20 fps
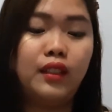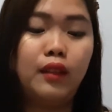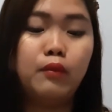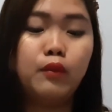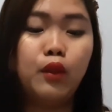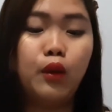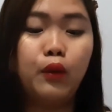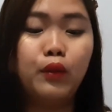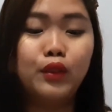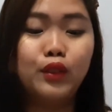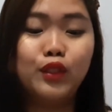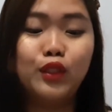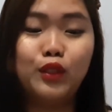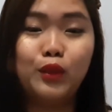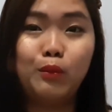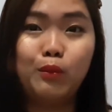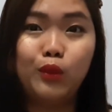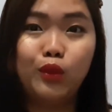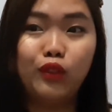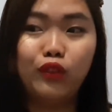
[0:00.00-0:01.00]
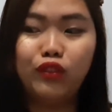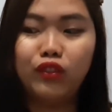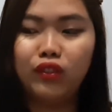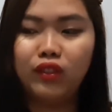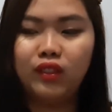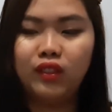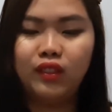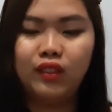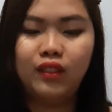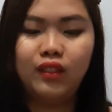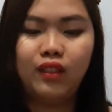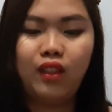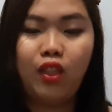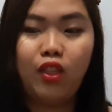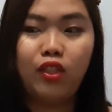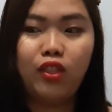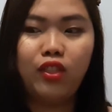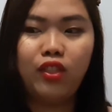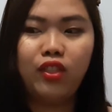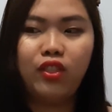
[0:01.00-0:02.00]
I'm going to remove
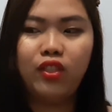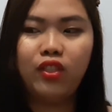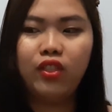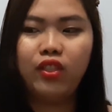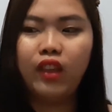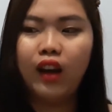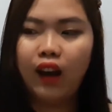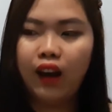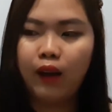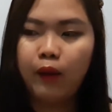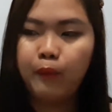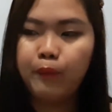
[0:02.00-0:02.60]
the